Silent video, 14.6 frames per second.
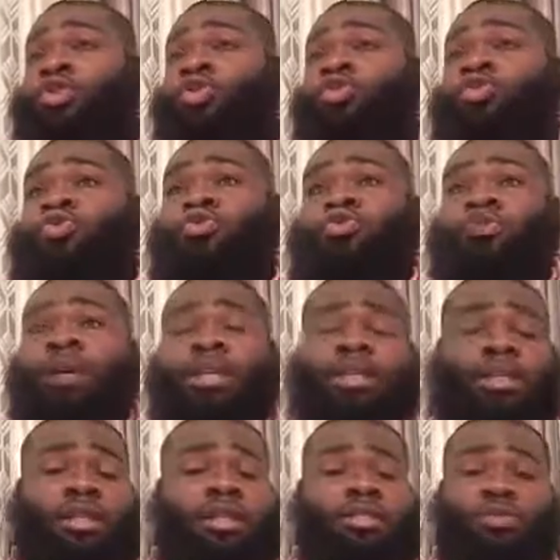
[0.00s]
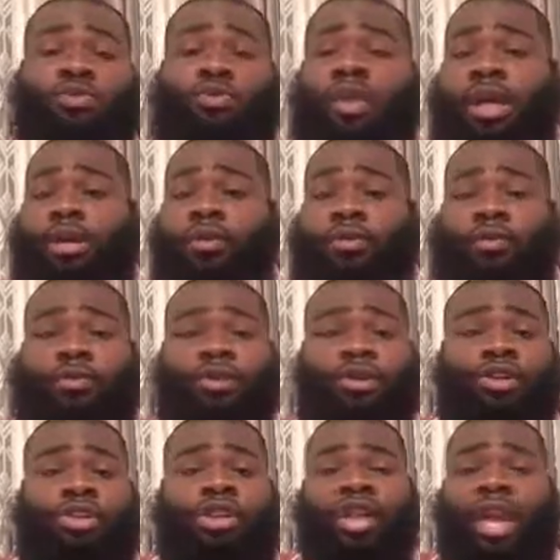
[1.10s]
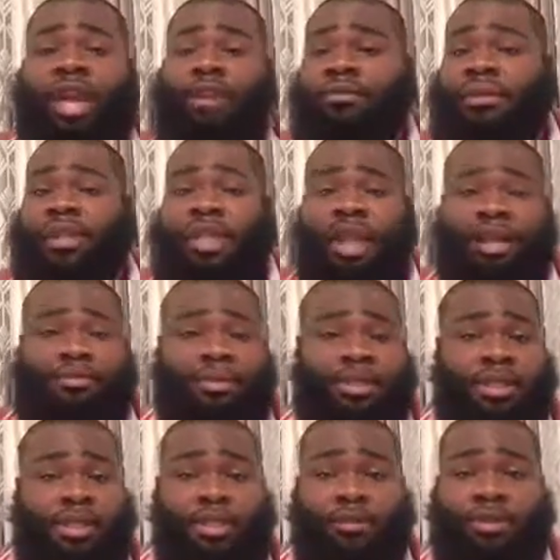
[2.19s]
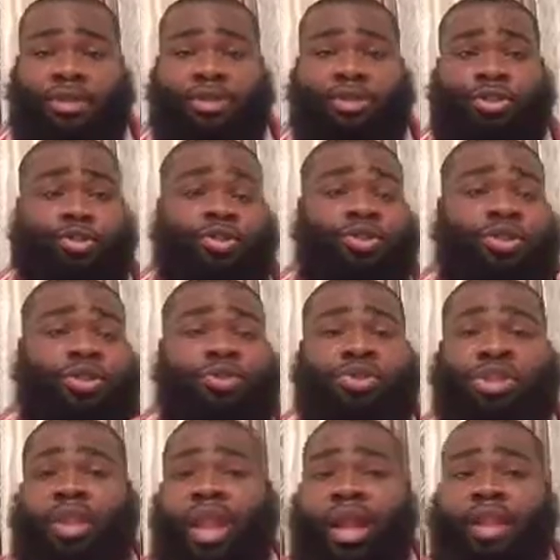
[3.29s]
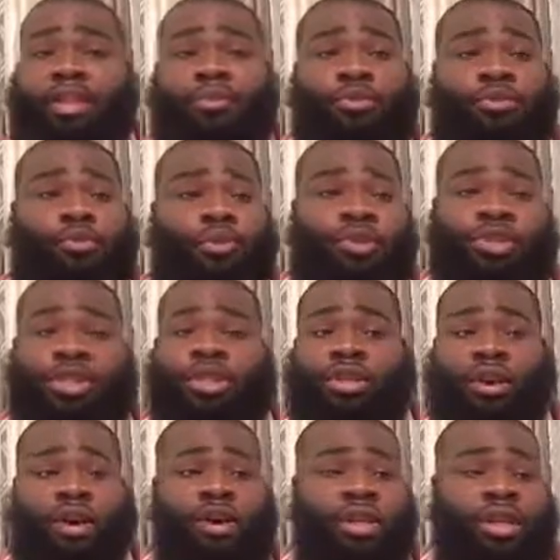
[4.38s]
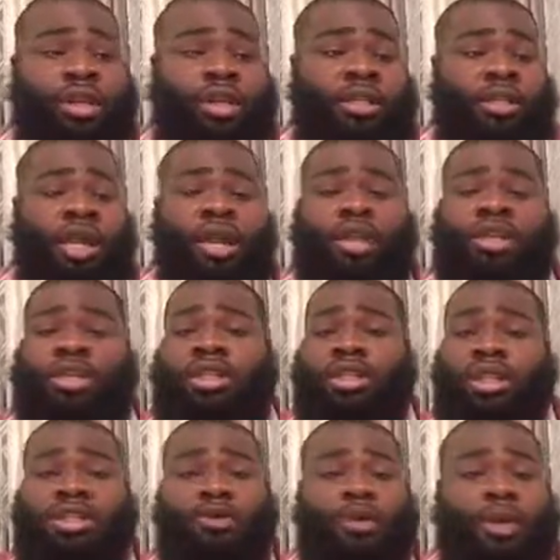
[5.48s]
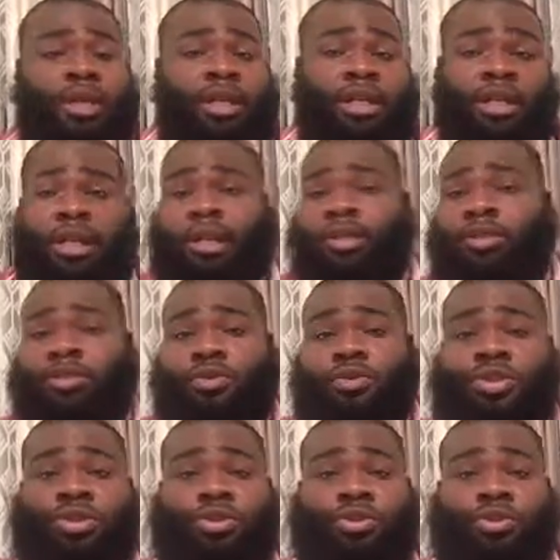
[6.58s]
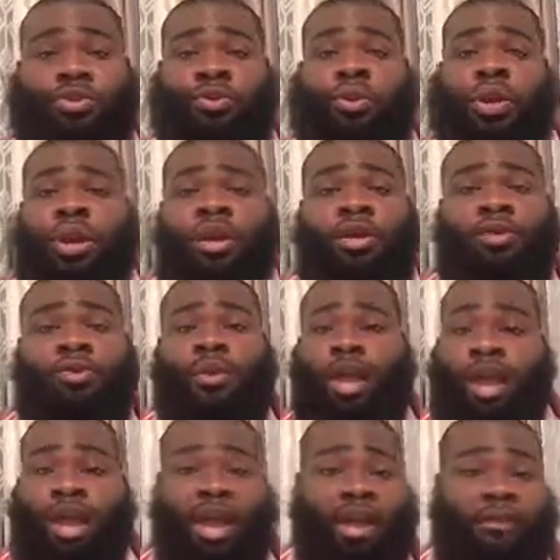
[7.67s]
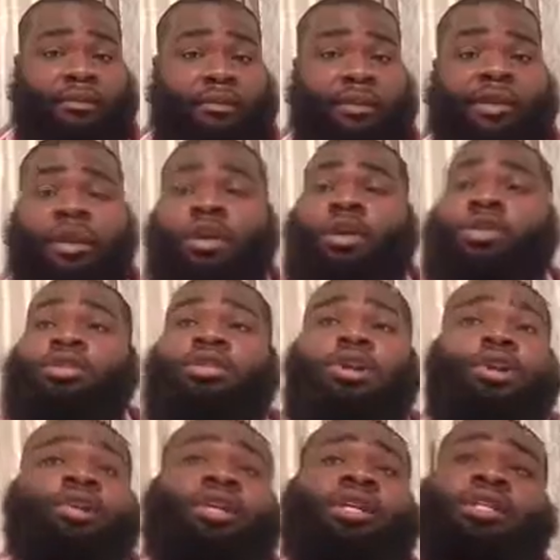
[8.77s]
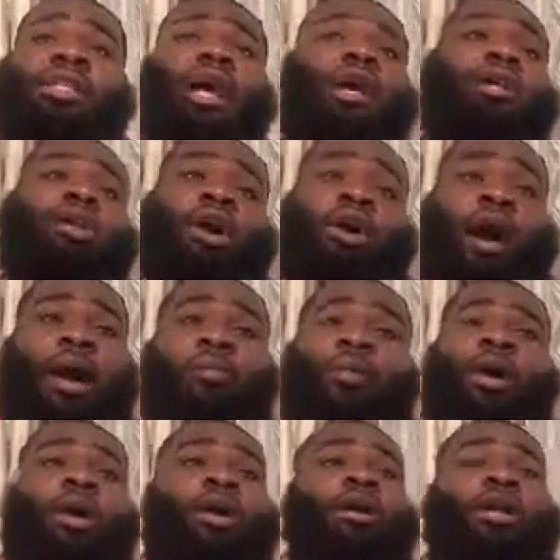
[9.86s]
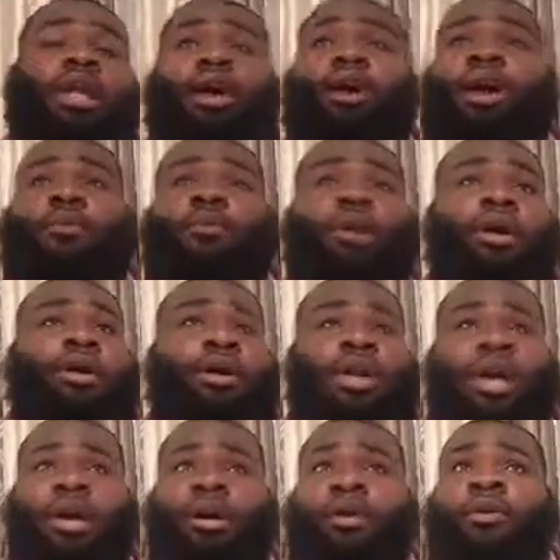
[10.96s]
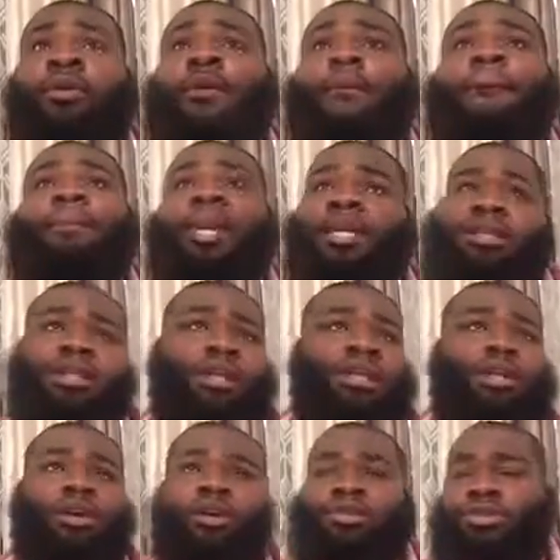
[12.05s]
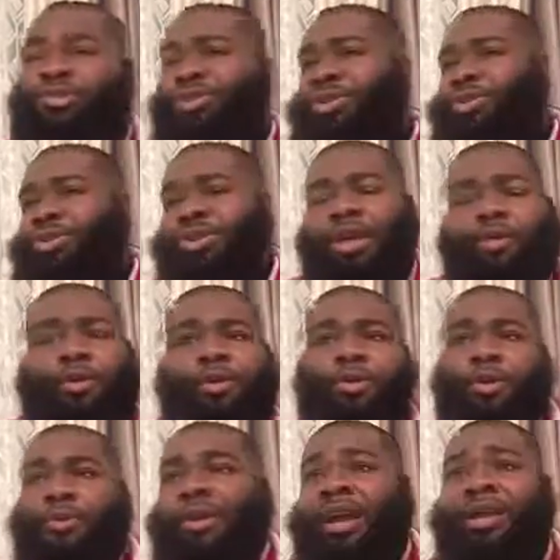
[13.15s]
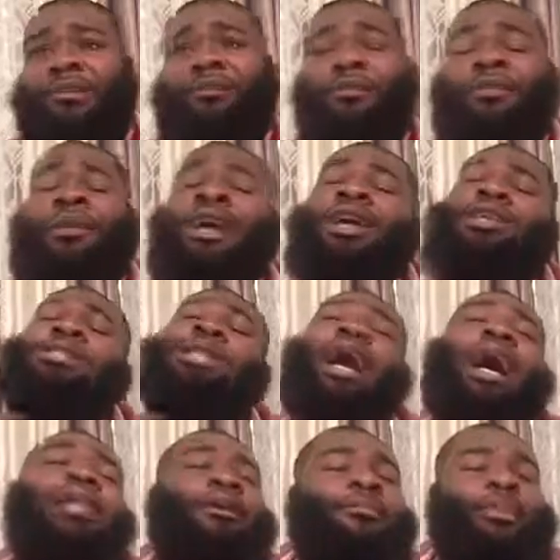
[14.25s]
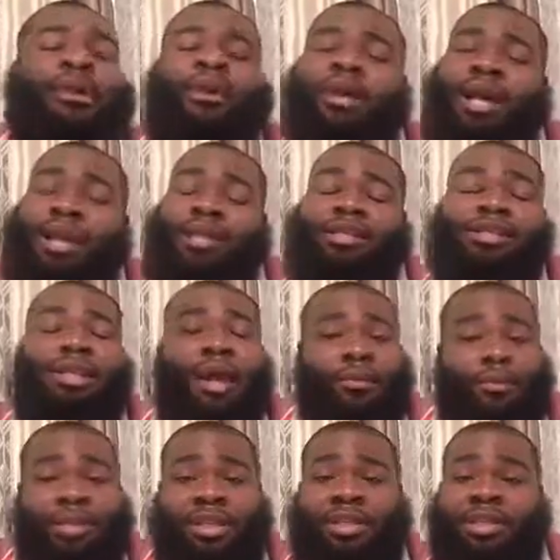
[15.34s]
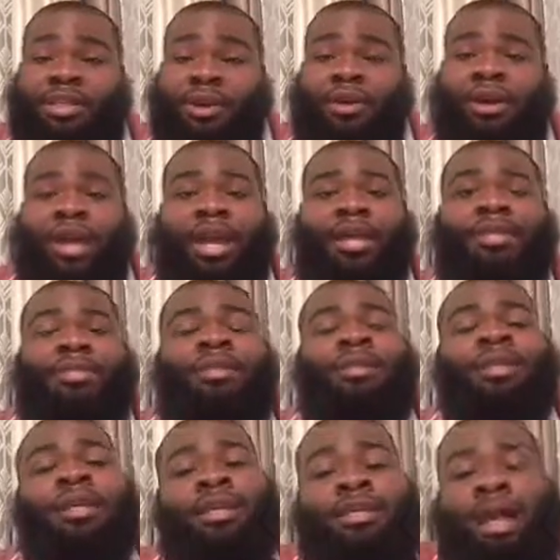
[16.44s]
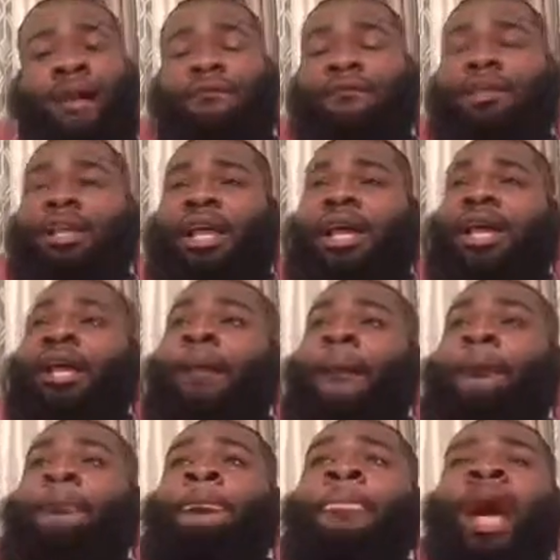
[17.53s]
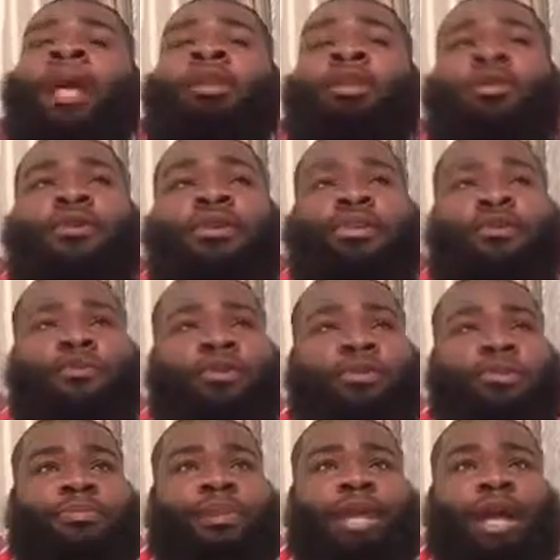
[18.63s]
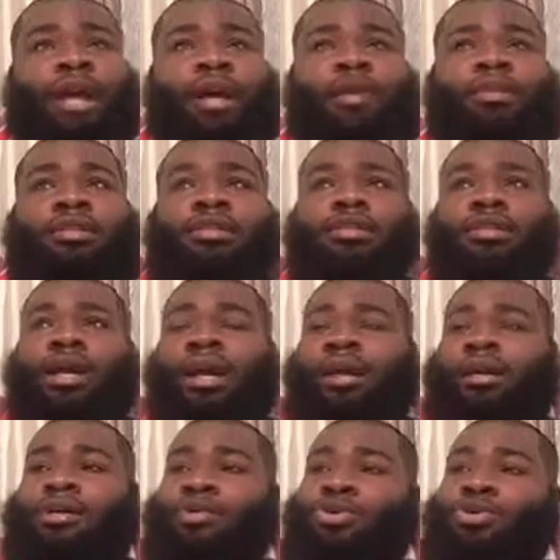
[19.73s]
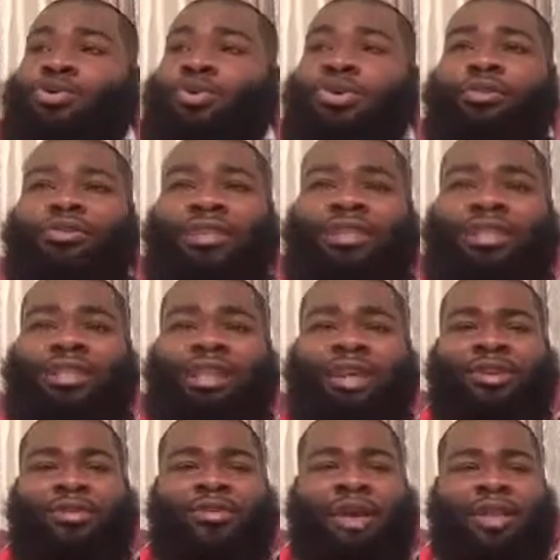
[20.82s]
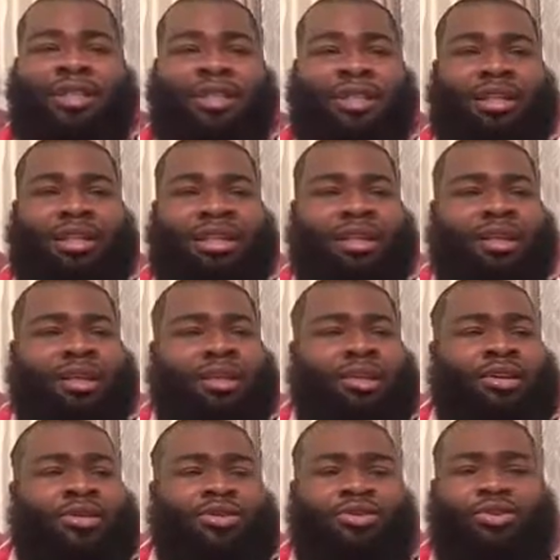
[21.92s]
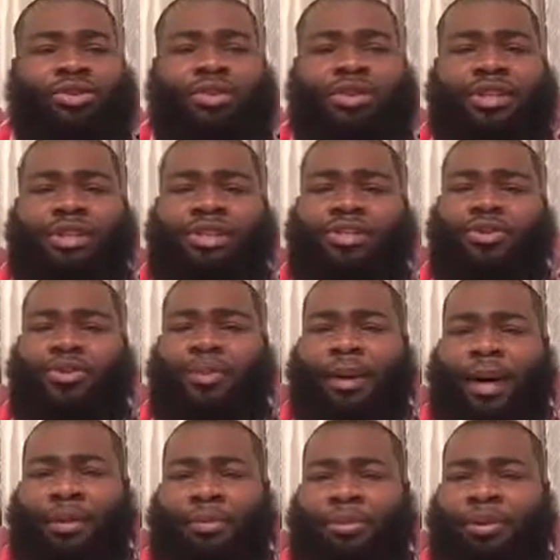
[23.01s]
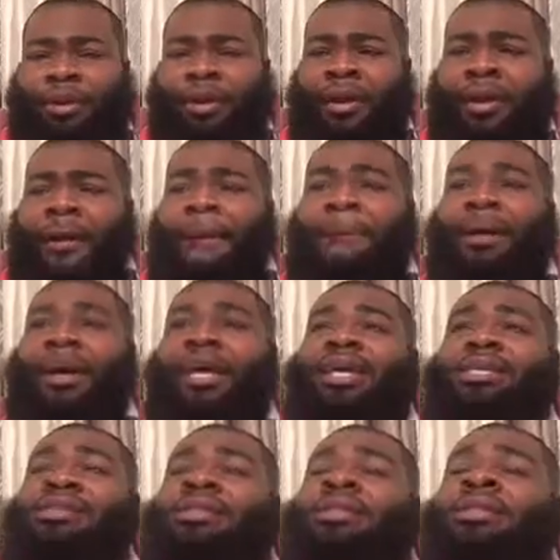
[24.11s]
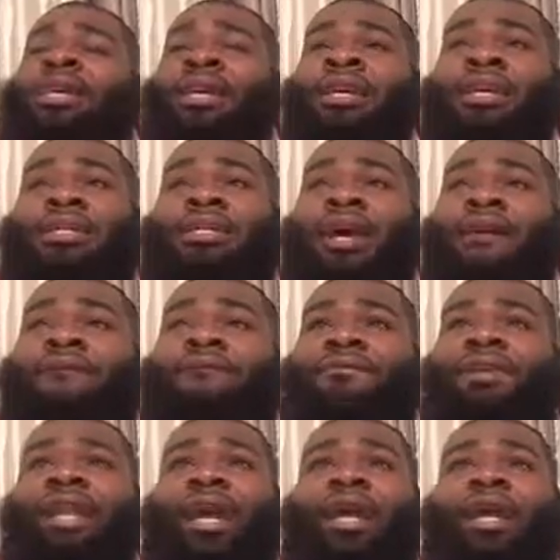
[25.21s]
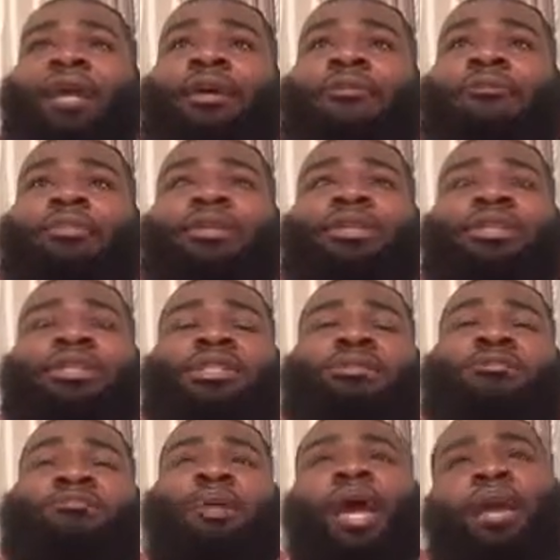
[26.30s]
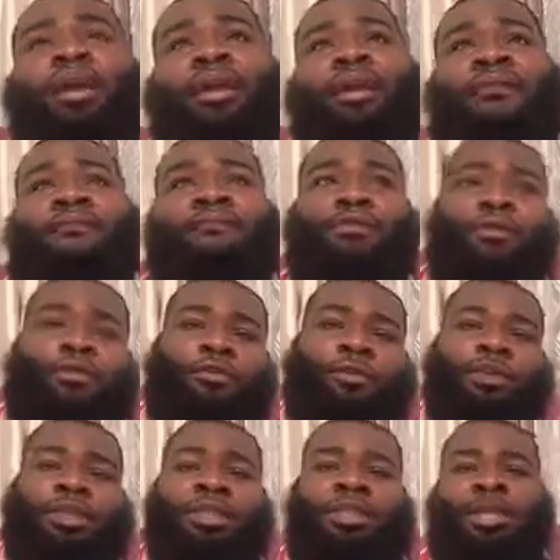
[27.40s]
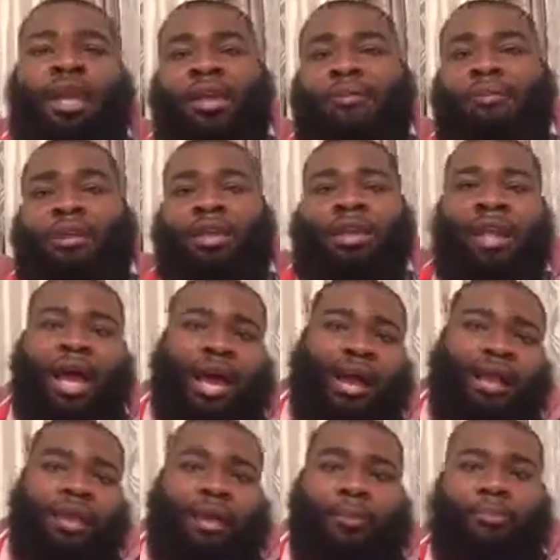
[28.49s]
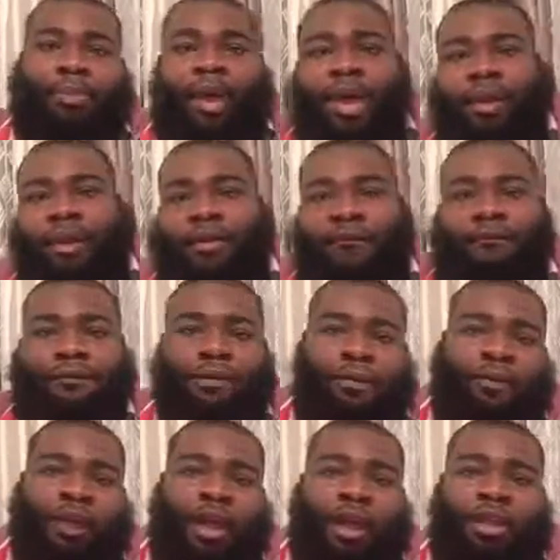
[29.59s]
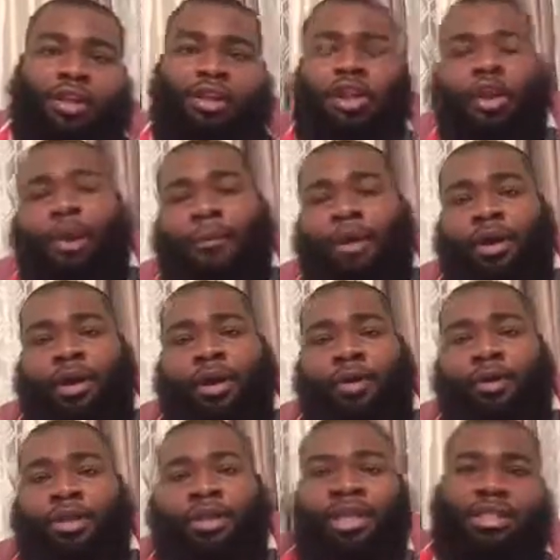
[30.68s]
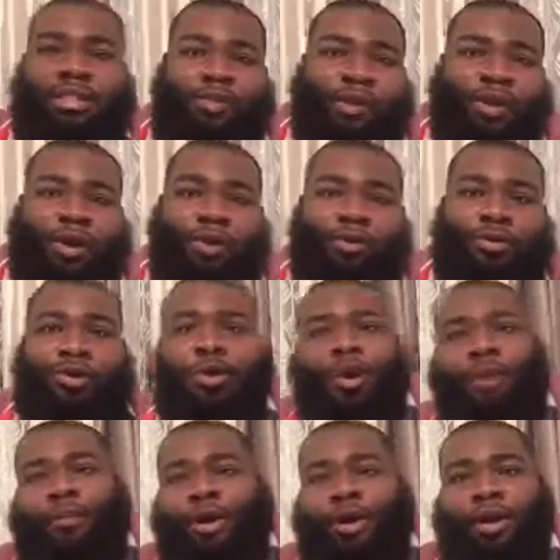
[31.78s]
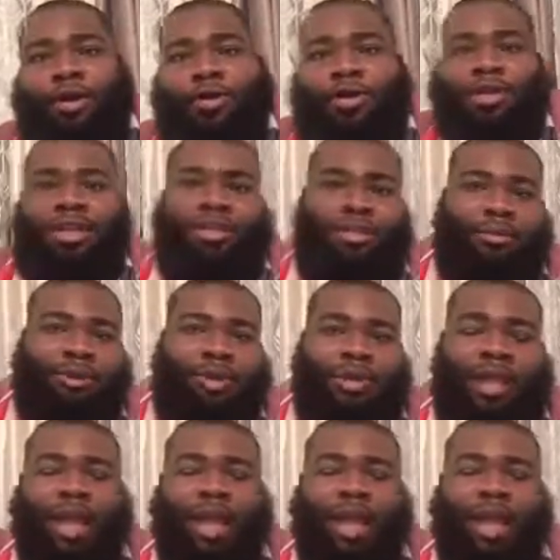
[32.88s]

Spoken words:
You basically screwed that over. She had a relapse dealing with you, so she had to move on. She called us. She doesn't want anything to do with you. You can't have her. So he's like, no, I want her now. I want her now. Basically, long story short, they were going back and forth. Tyler Perry gotta stop with these long ass scenes. I feel like, I know it's supposed to be like a stories, like you watching a stories, a soap opera, but his scenes, I feel like it be just back and forth with the same line, like back and forth. No, I'm gonna go. Yes, I'm gonna go. No, I'm gonna go. Yes, I'm gonna go.